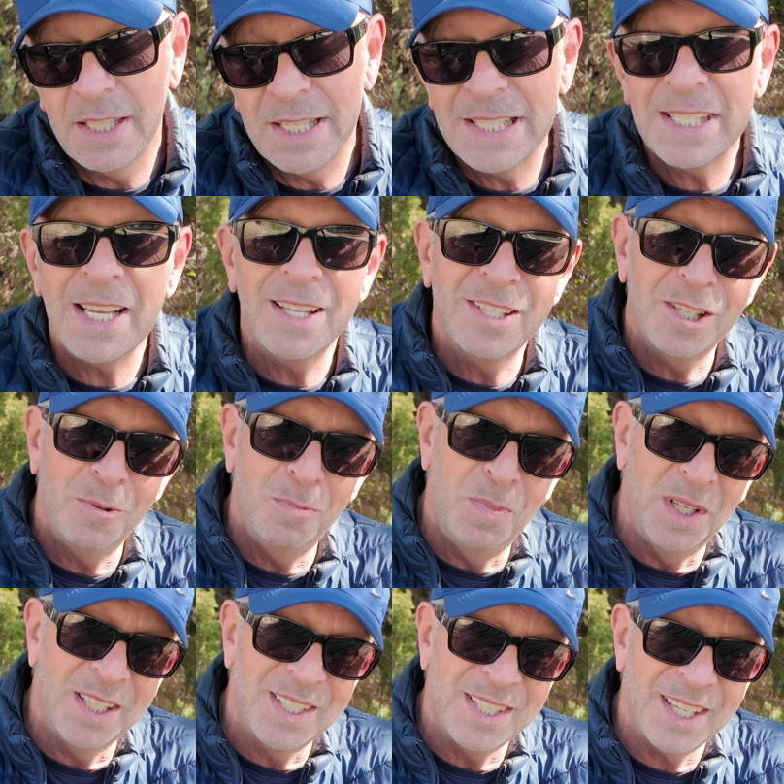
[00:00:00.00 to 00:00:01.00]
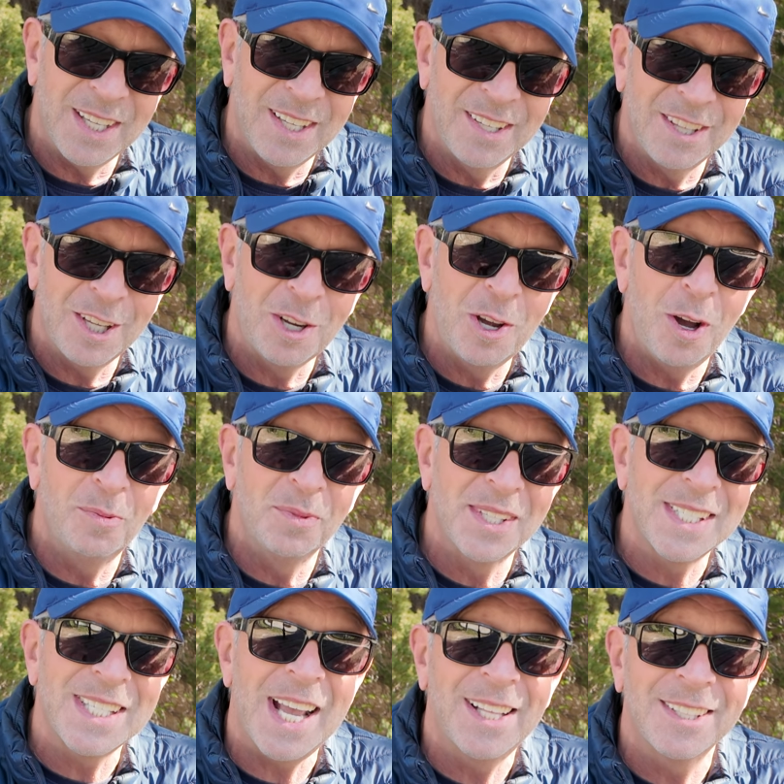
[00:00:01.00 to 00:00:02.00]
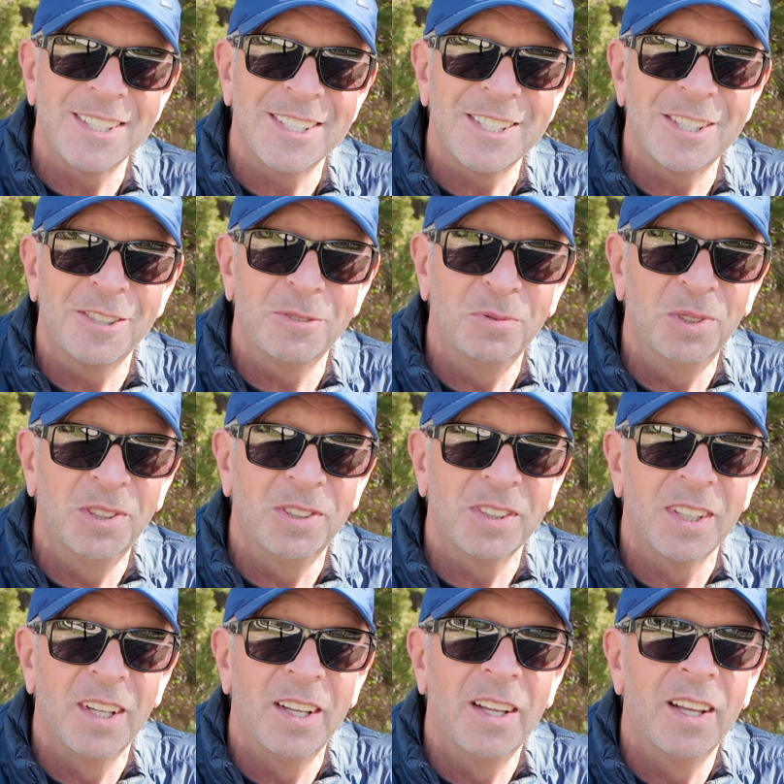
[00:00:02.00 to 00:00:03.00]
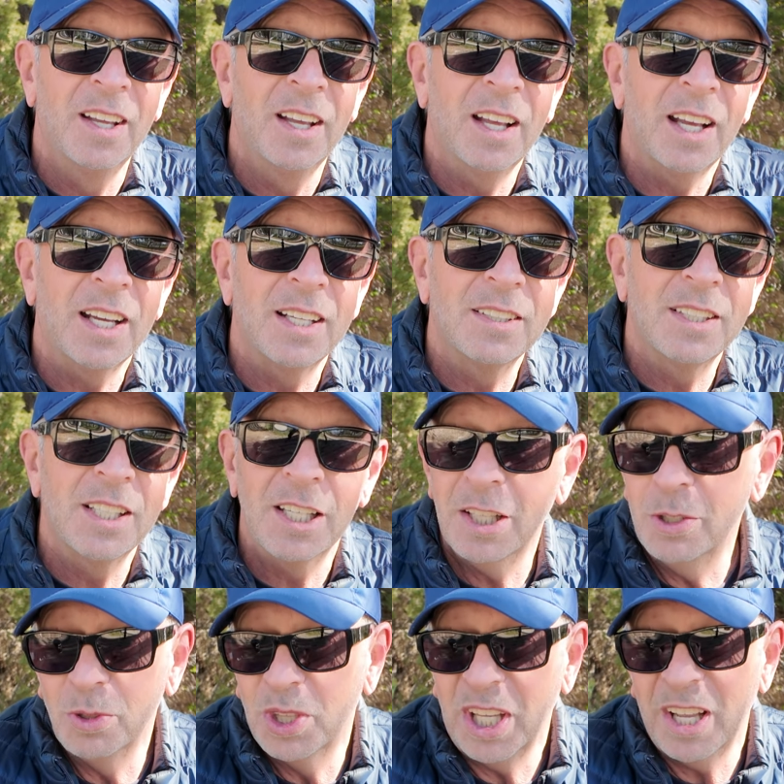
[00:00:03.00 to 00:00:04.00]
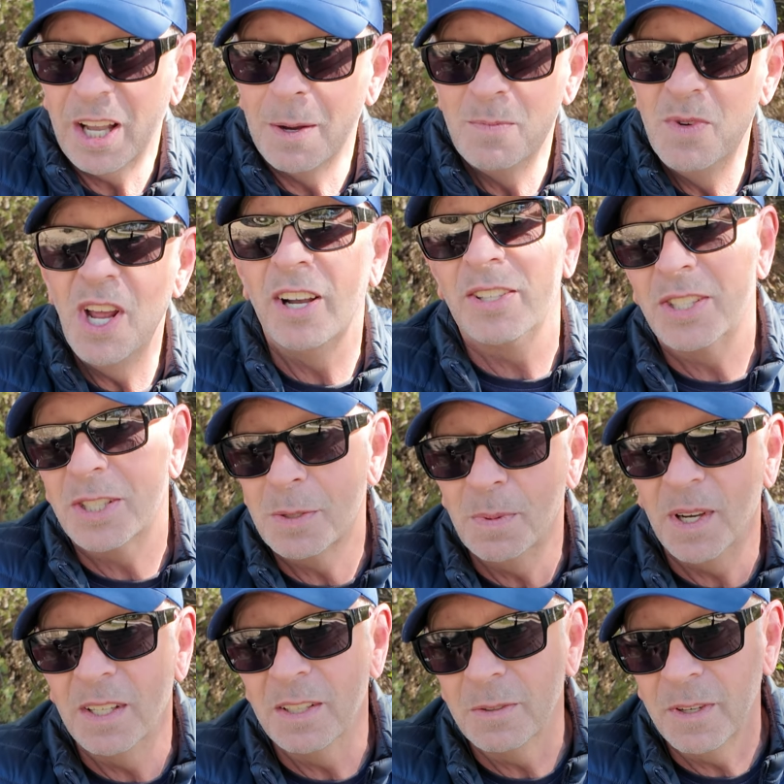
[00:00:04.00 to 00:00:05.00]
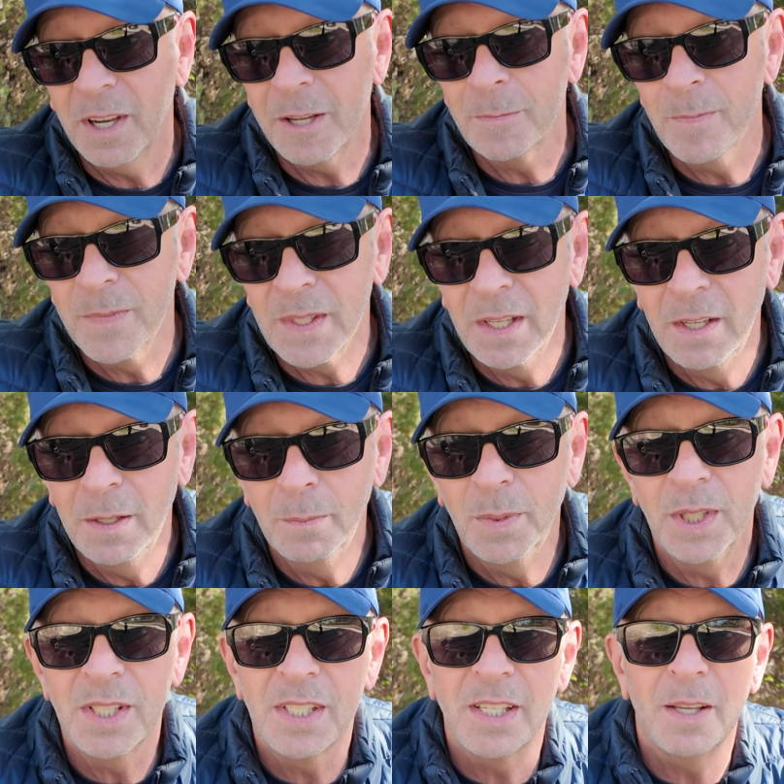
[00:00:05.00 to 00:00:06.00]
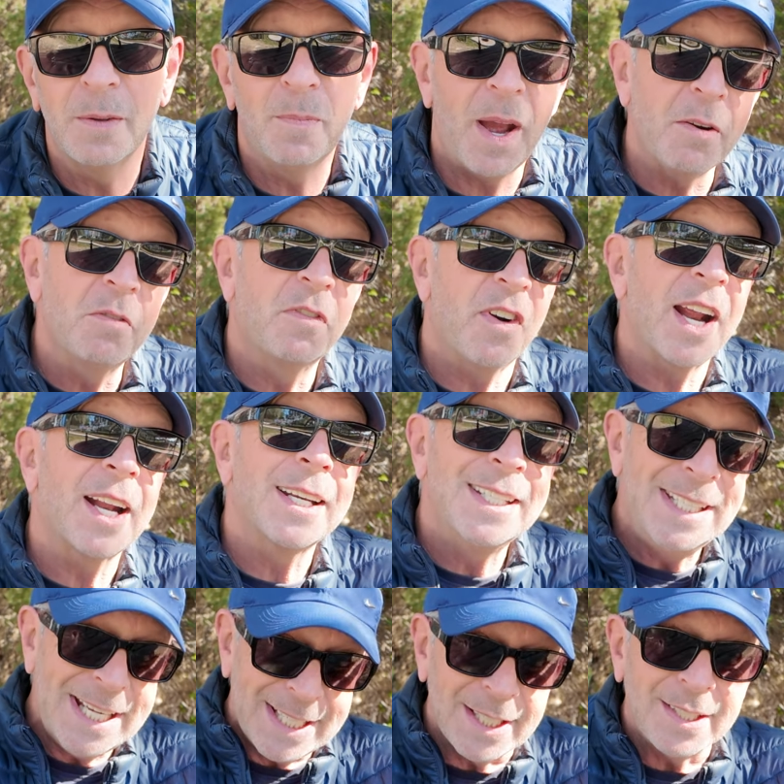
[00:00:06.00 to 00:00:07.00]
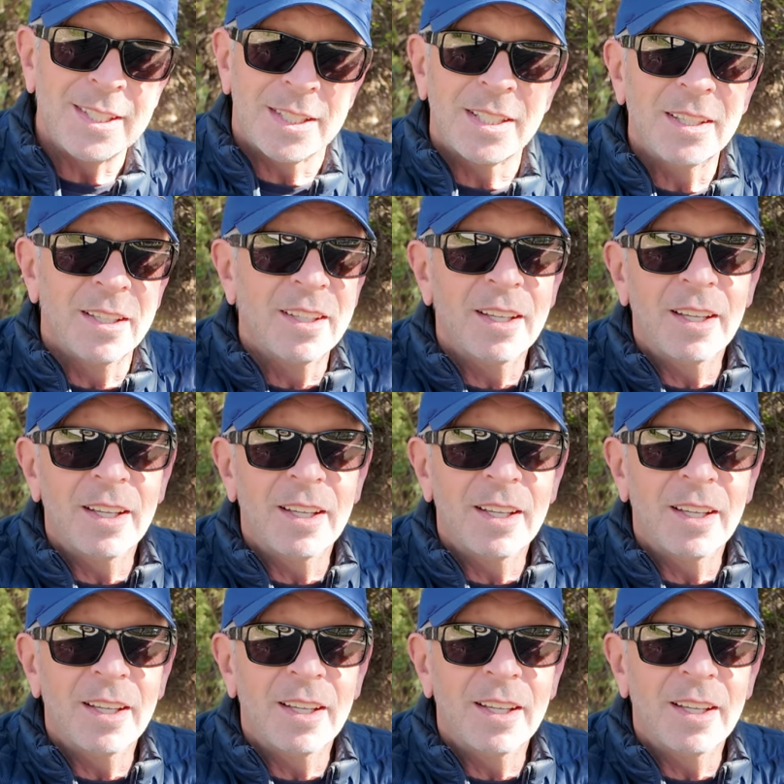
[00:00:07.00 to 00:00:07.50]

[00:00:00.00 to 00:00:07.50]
sensibility, the common sense to the world. And they all think I'm nuts, by the way. But Baron Frank didn't.